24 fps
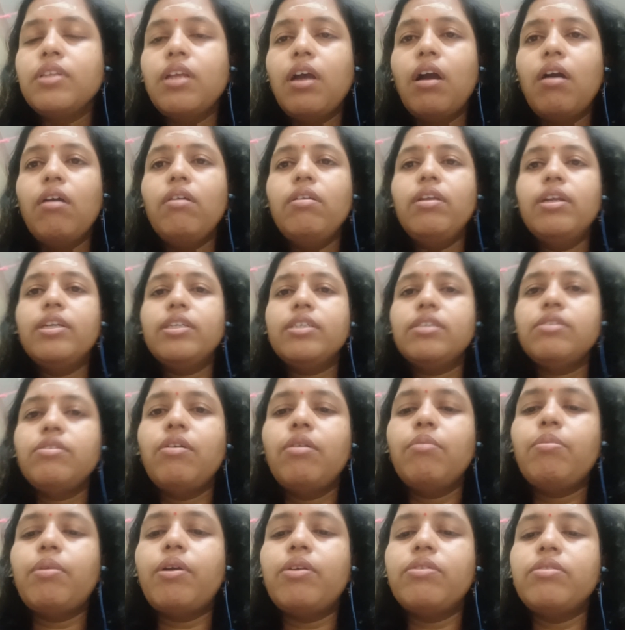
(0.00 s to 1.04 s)
Now let's
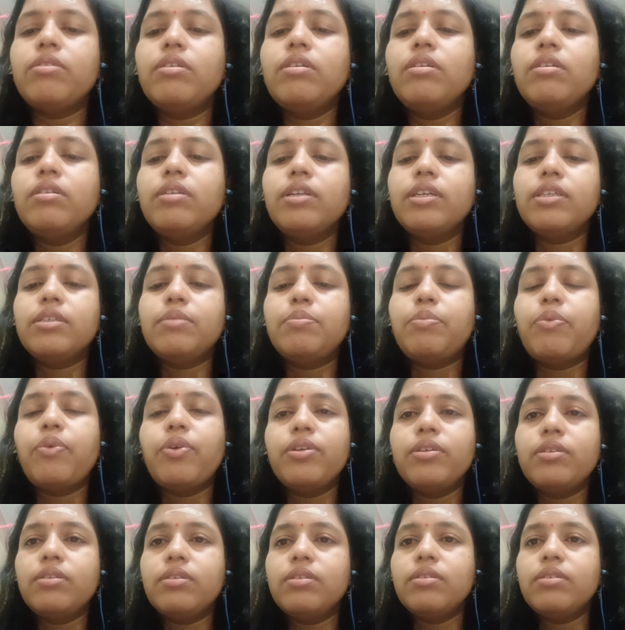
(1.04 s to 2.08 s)
know about the next
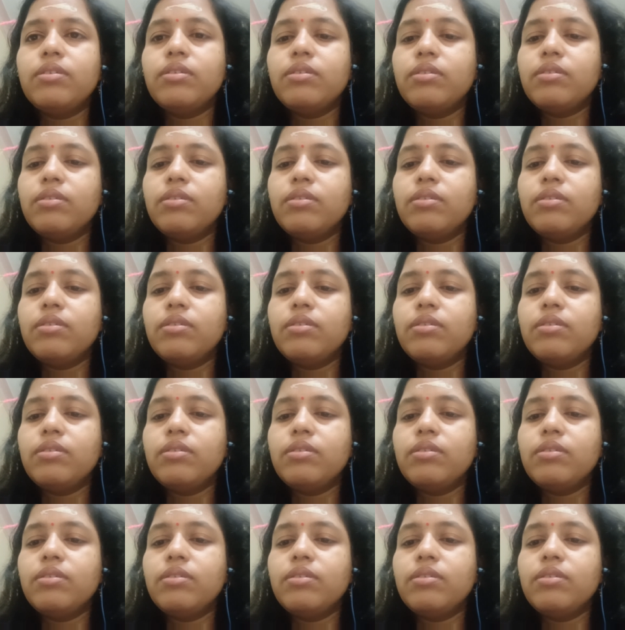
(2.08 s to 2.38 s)
point.